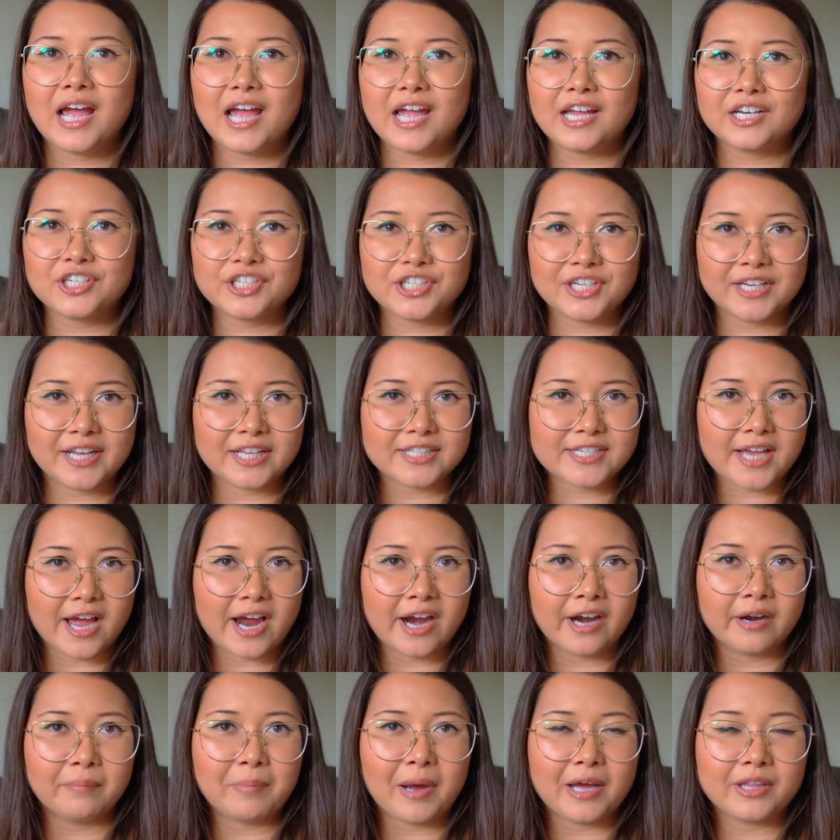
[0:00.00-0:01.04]
and she gets
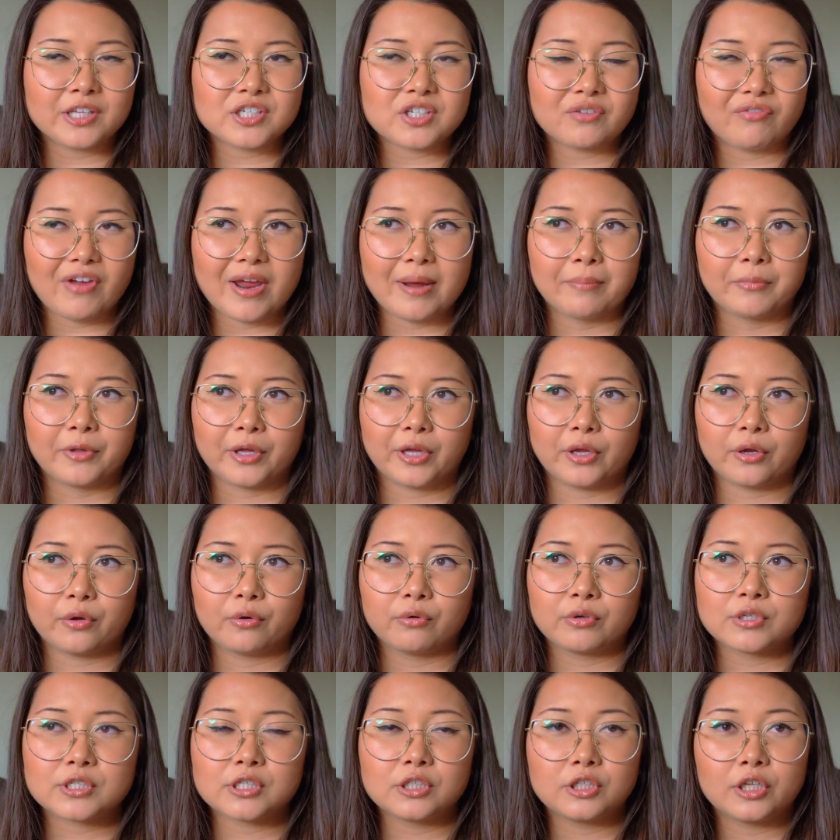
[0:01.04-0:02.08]
hired by this family
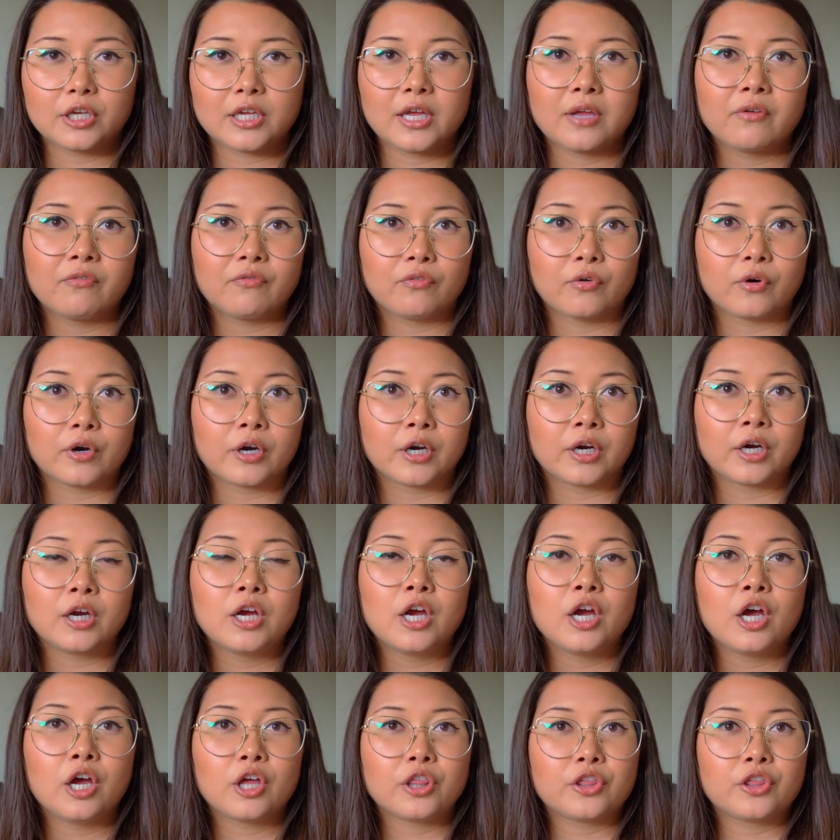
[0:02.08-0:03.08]
who is looking for